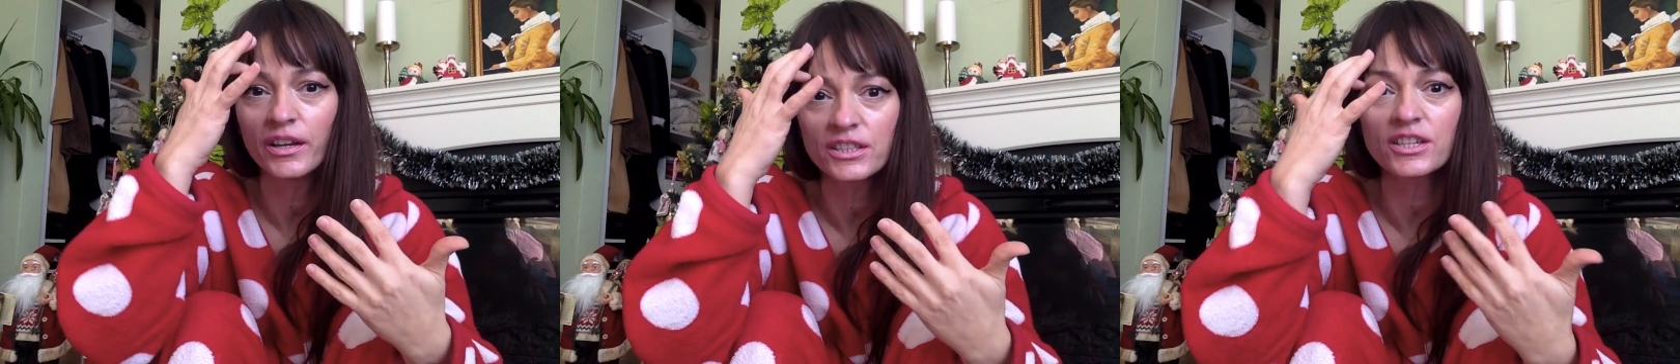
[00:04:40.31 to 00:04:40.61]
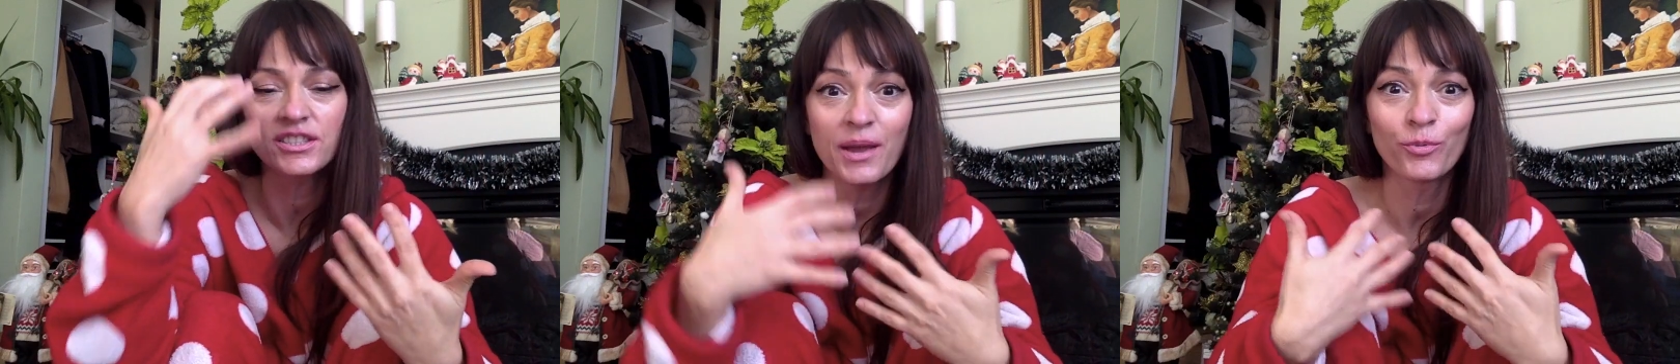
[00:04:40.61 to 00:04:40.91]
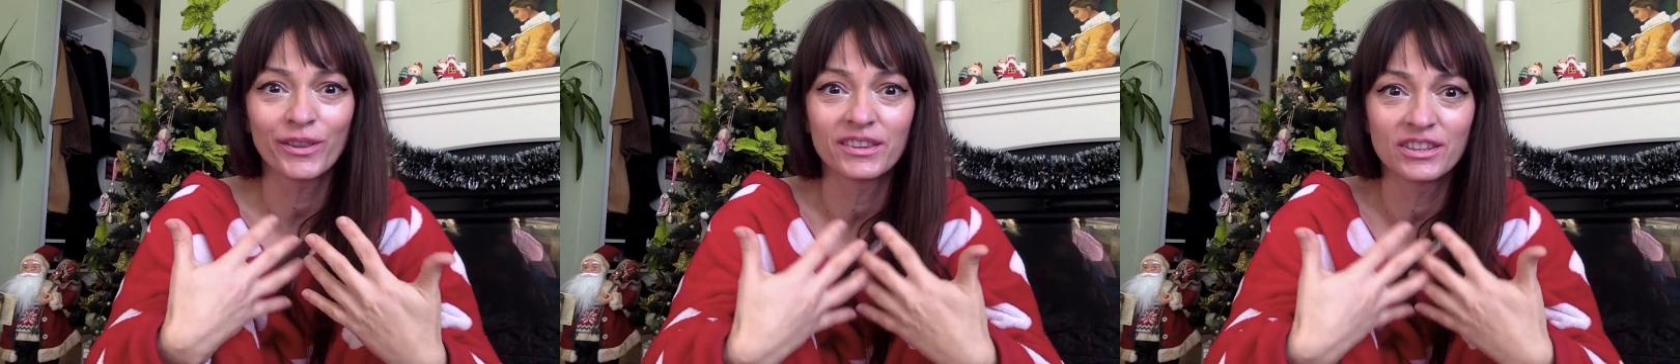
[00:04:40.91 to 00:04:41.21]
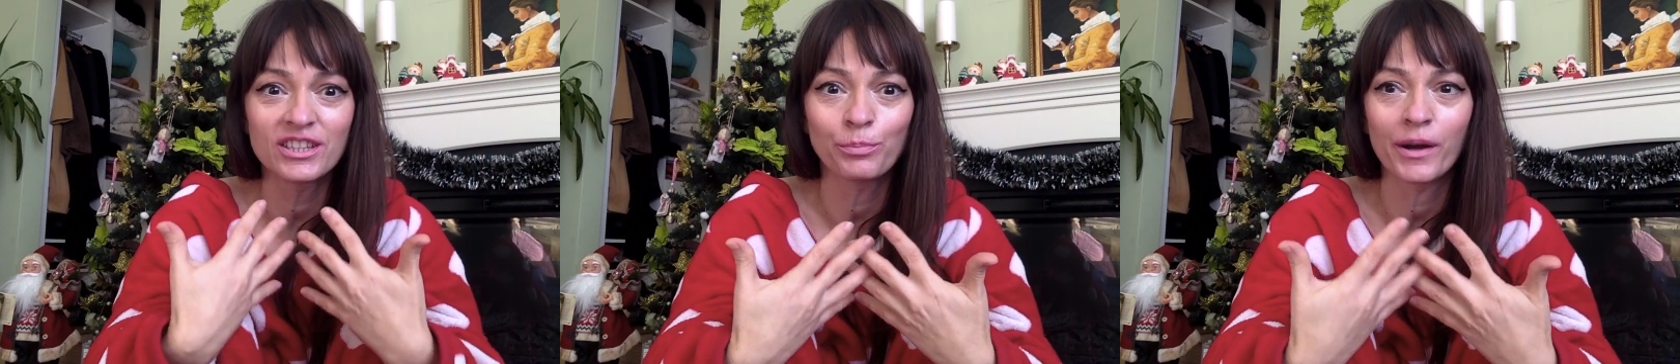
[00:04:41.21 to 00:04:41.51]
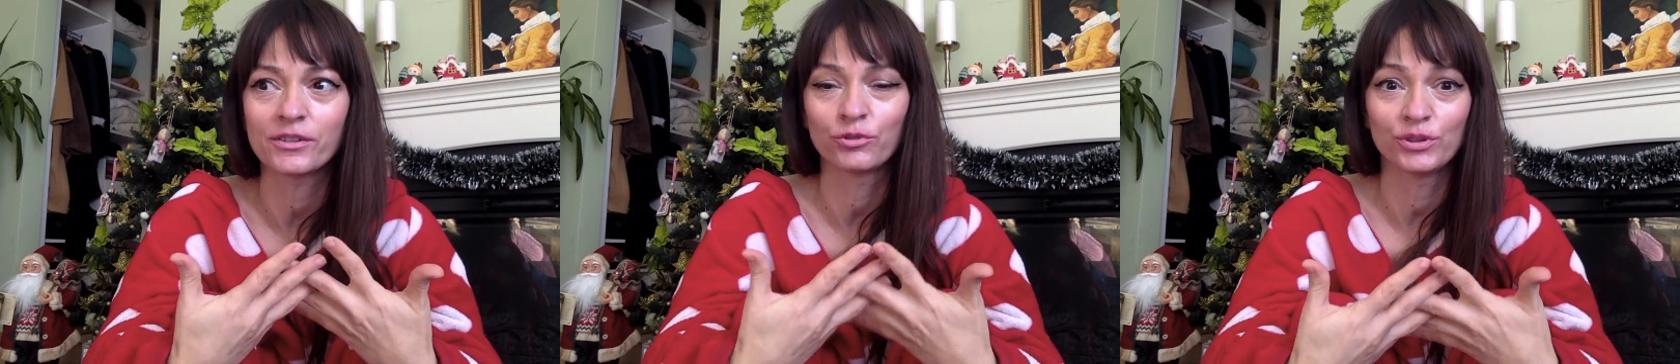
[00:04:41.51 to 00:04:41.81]
It's the same with these
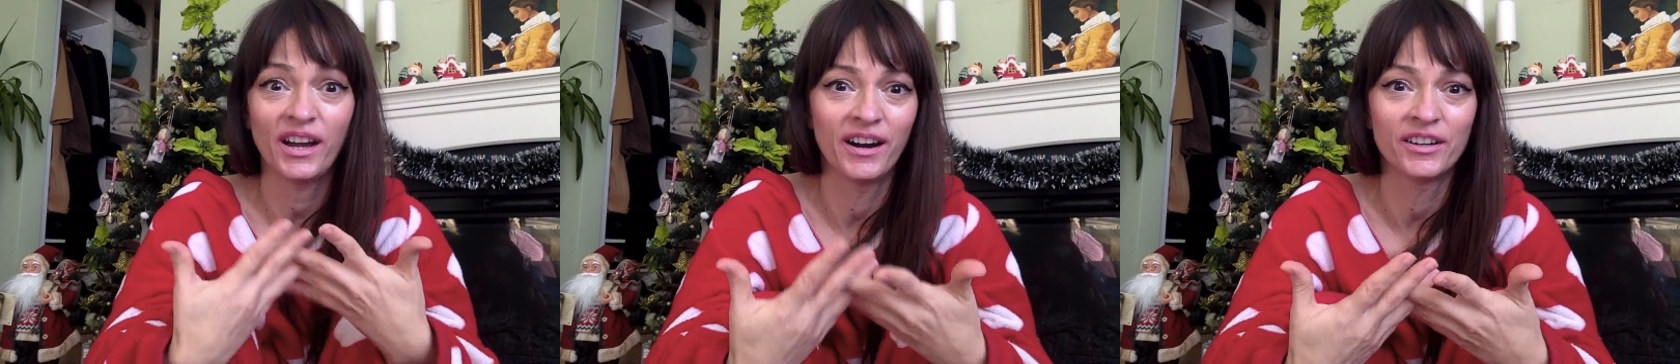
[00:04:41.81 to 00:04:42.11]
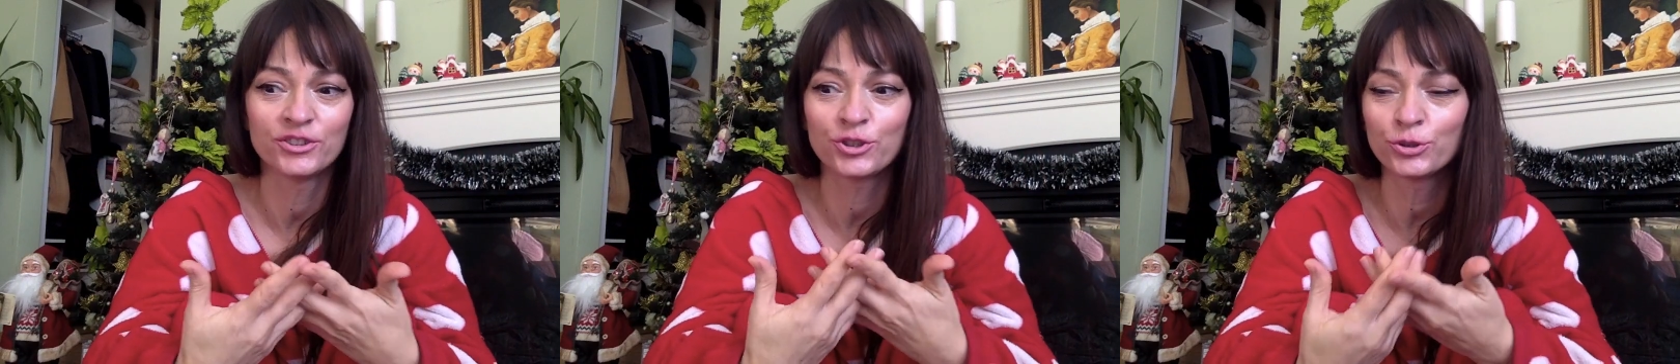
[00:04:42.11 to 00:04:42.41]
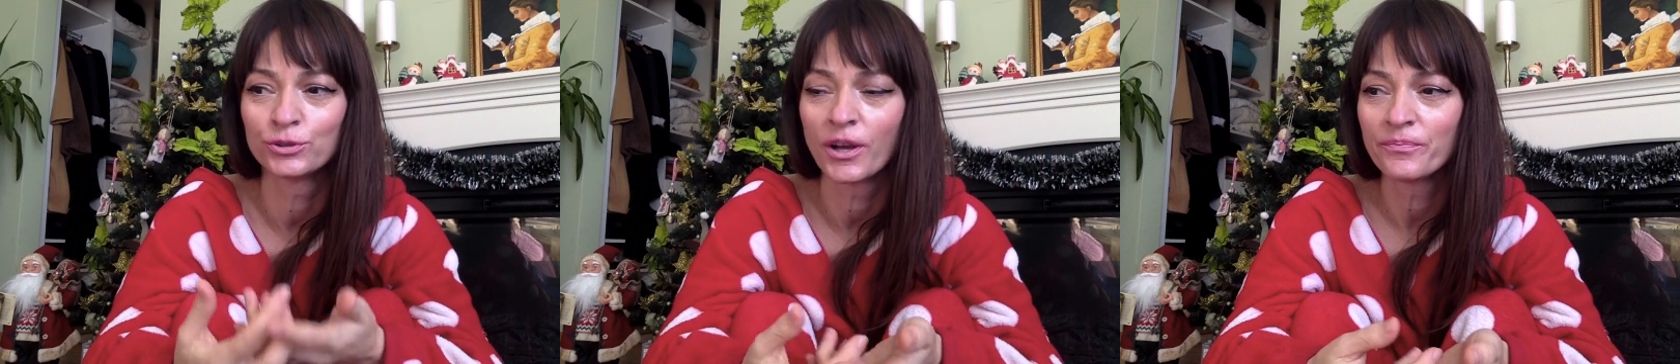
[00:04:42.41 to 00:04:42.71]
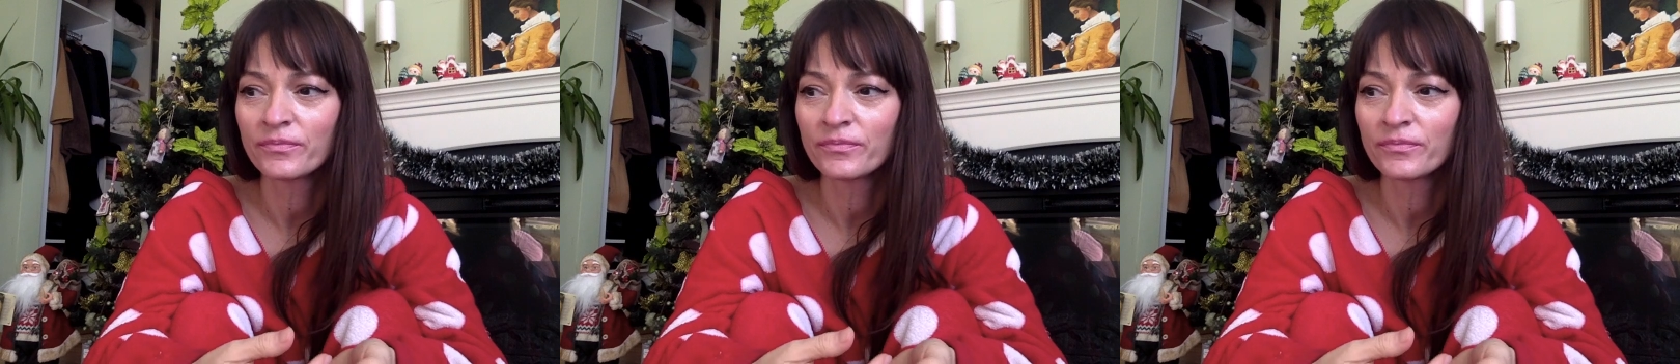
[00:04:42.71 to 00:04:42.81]
parts of you that are untruth.